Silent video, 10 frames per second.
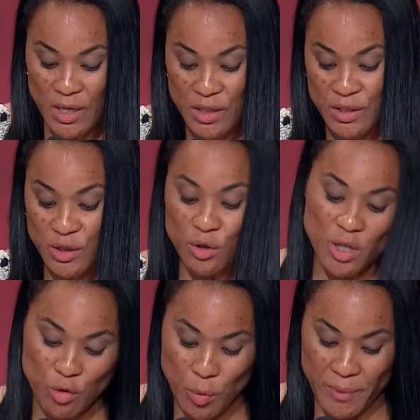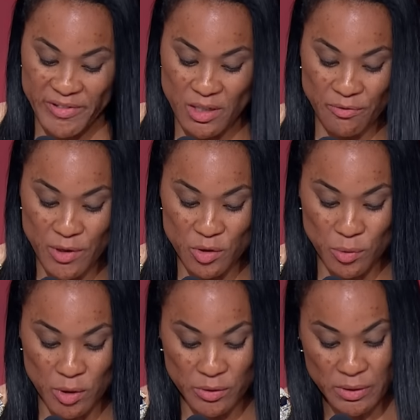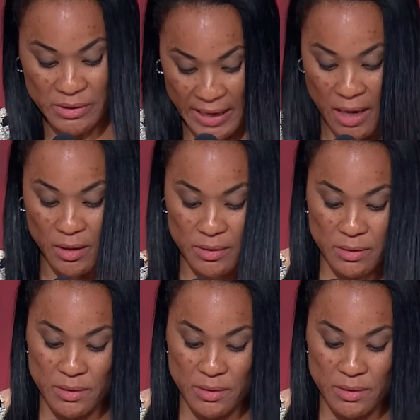she took a group of individuals, talent,